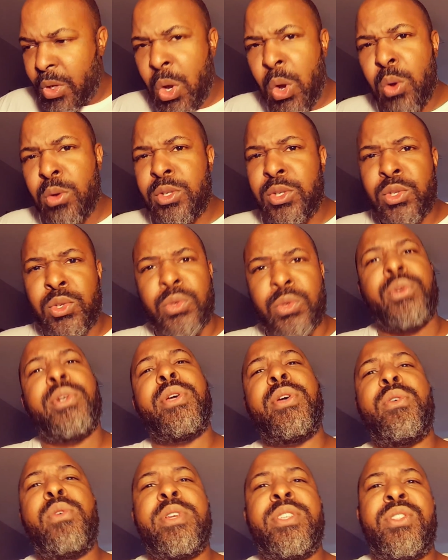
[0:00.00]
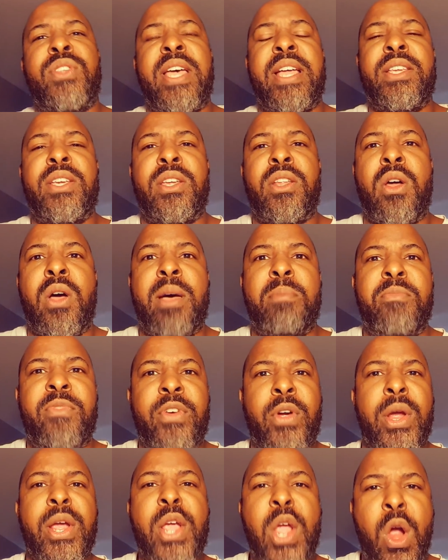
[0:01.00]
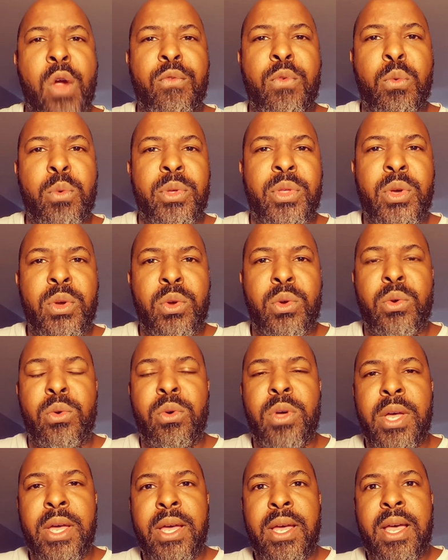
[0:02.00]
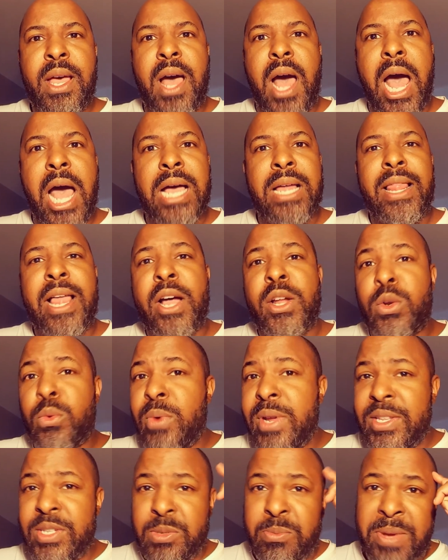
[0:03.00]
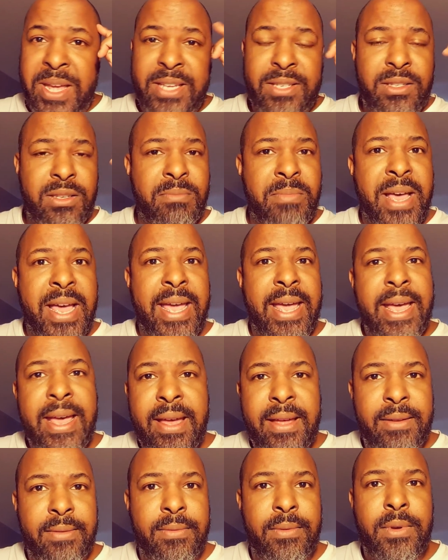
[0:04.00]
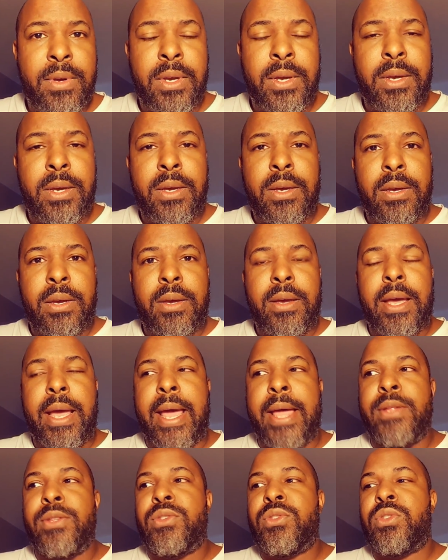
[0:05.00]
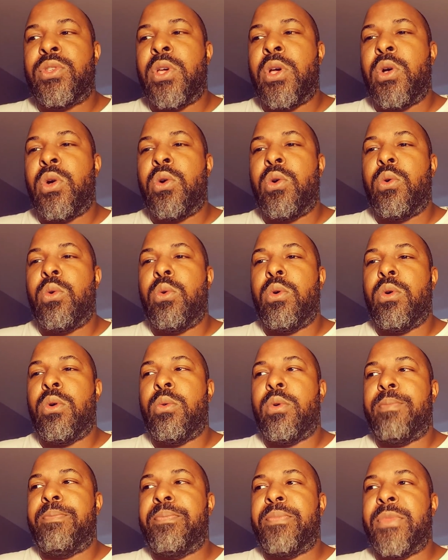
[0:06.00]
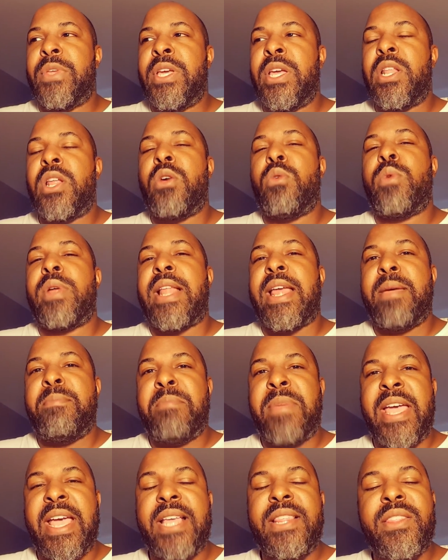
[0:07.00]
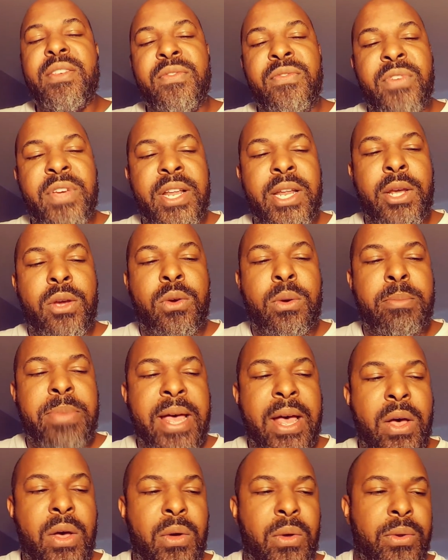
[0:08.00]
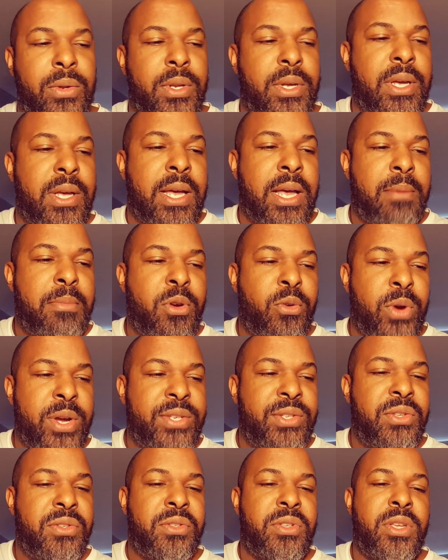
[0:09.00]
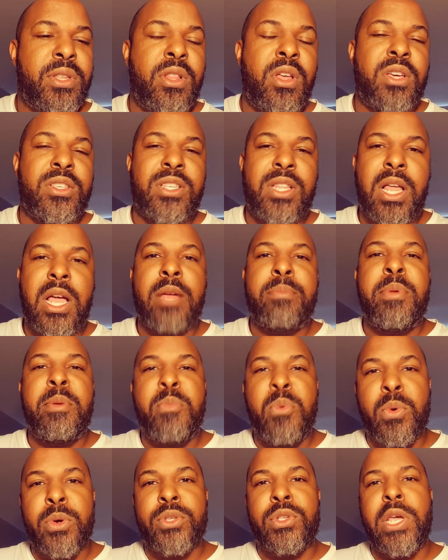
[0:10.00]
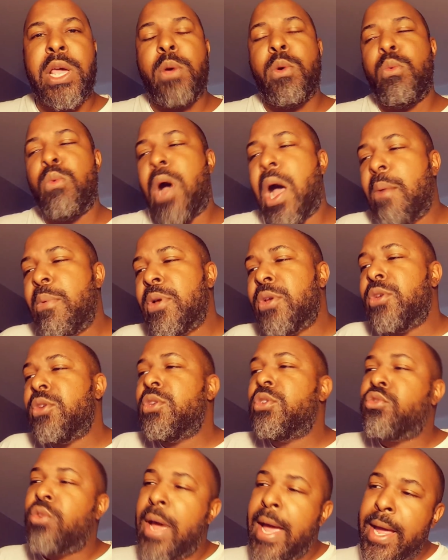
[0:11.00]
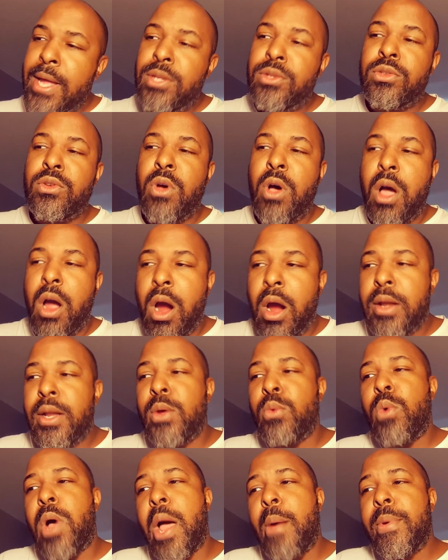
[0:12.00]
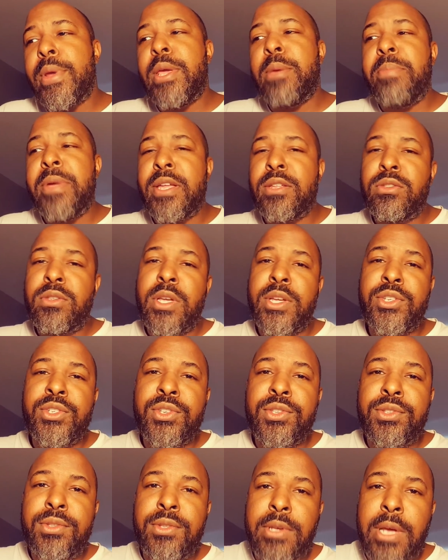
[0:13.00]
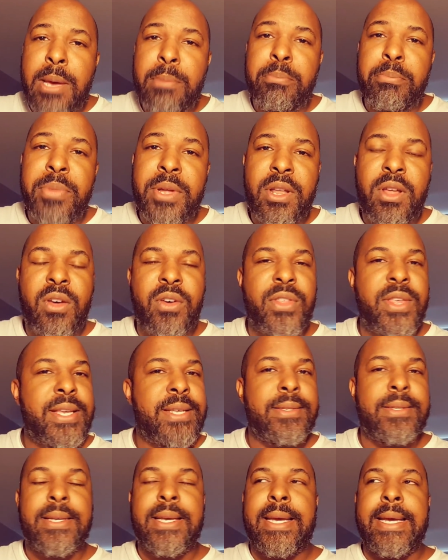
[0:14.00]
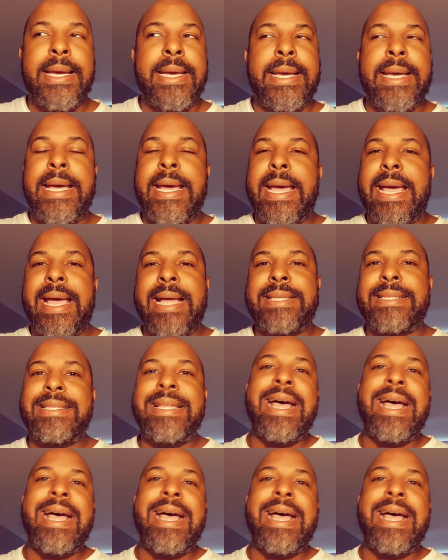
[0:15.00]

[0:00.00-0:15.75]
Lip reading: holds true is that, you know, I'm very careful with who I allow to rent space in my head. And so, you know, when I made the video about my racist in-laws, a lot of people were saying, well, why were you trying so hard? And why were you being such a simp and all this? It's